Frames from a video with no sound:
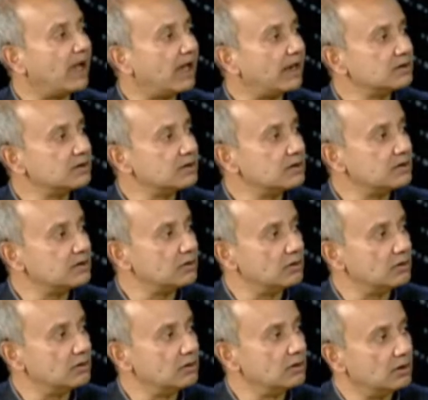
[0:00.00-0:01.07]
managed
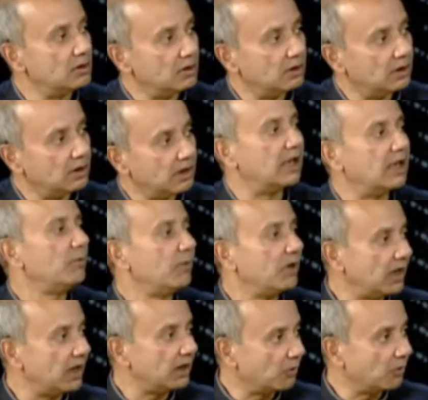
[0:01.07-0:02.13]
to
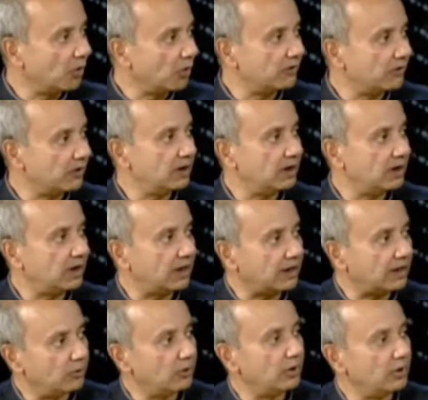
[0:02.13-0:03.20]
eliminate poverty
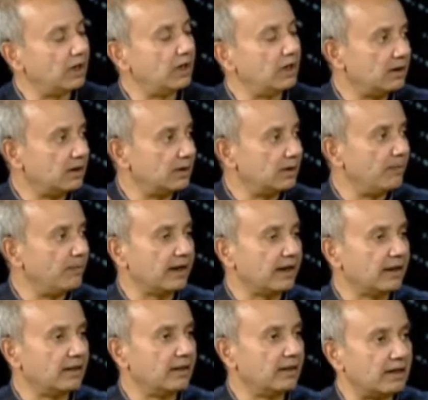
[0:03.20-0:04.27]
and then really
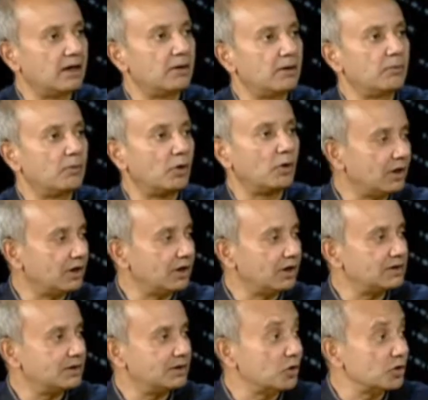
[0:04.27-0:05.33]
make the entire
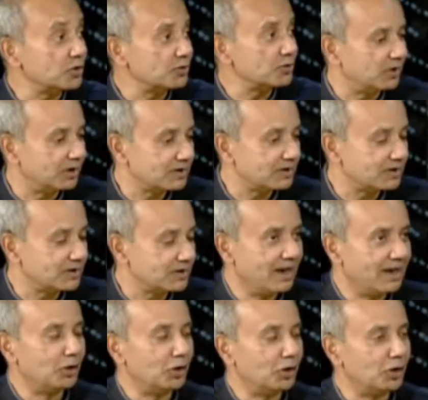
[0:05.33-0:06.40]
population prosperous.
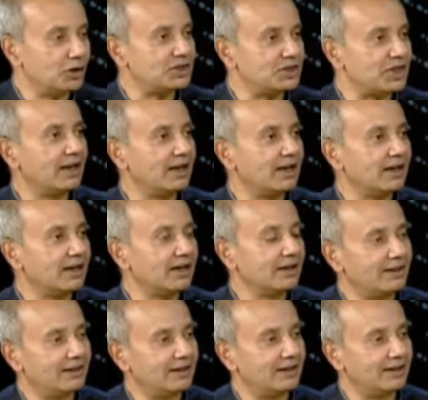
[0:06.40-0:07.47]
You know, in China,
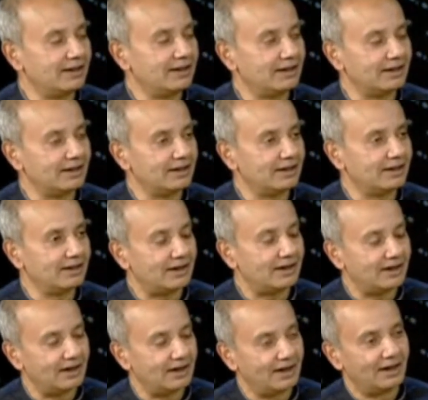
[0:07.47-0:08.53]

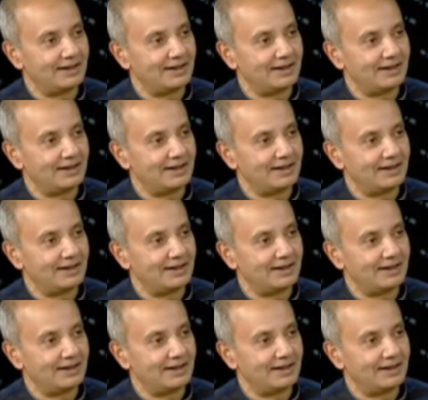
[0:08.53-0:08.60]
the